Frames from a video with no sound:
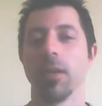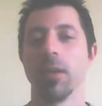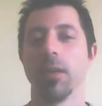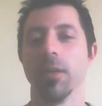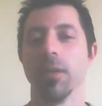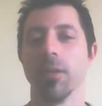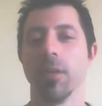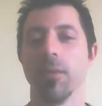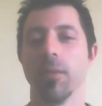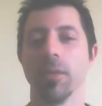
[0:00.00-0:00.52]

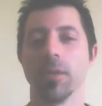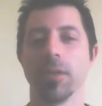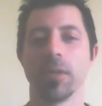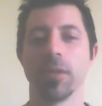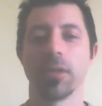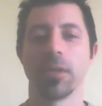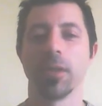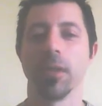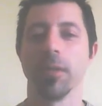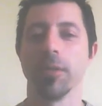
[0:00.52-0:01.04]
You're
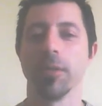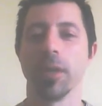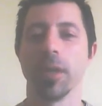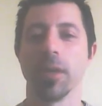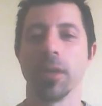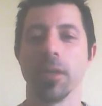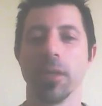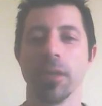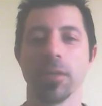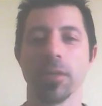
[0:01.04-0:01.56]
always going to
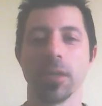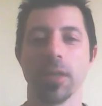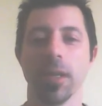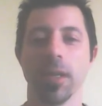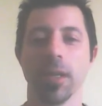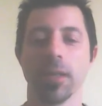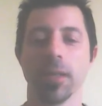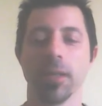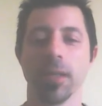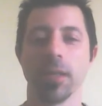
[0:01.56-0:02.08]
hear those
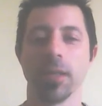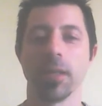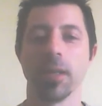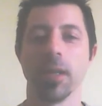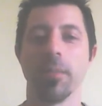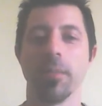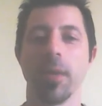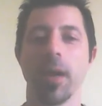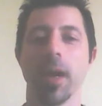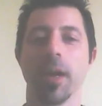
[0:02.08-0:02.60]
things
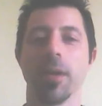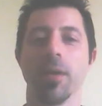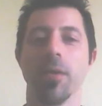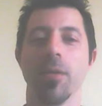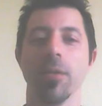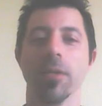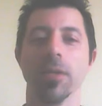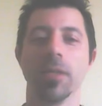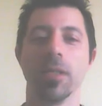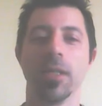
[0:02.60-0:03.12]
that buy and
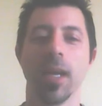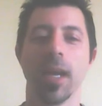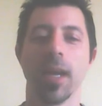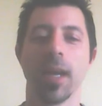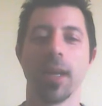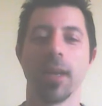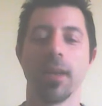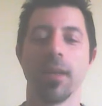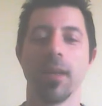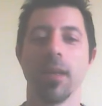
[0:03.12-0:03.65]
hold is
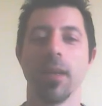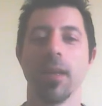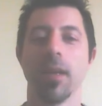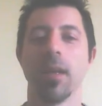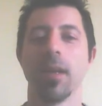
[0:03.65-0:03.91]
dead.